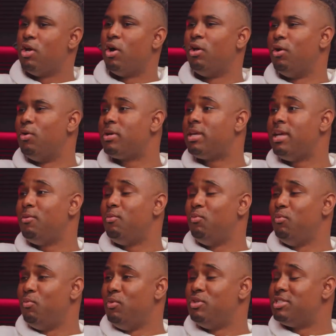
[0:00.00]
yo, low key,
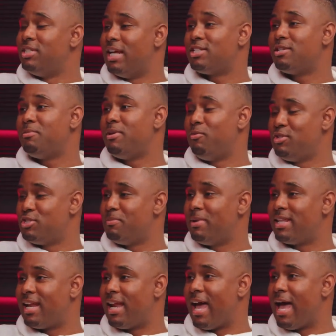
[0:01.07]
we should
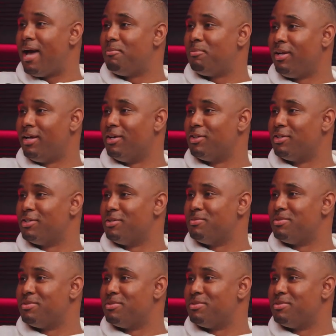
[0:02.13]
make that an app, like, you know what I'm